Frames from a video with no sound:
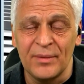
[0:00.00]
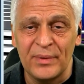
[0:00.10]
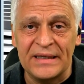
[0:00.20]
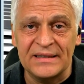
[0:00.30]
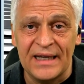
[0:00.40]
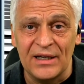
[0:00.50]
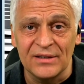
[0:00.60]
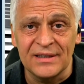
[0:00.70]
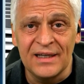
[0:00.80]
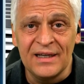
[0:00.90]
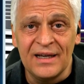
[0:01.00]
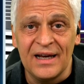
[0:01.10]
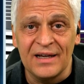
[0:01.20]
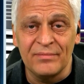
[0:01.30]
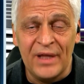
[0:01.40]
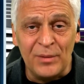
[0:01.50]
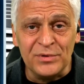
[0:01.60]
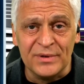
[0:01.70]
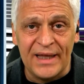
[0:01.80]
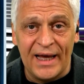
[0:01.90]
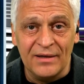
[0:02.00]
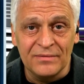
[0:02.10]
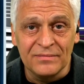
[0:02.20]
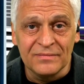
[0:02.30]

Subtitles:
company sells helps with that.